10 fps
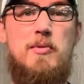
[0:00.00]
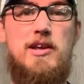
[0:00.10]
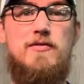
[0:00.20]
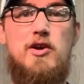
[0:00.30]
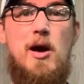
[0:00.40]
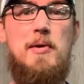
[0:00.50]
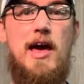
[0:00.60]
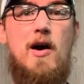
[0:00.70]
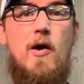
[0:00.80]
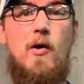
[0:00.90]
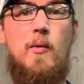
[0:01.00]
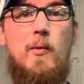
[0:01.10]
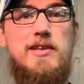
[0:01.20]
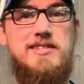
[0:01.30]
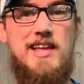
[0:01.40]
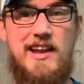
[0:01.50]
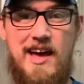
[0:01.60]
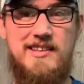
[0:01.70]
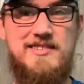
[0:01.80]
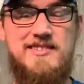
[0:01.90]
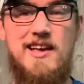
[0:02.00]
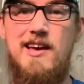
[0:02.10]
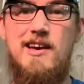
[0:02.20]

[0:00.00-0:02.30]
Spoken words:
many of you coming out on Wednesday nights.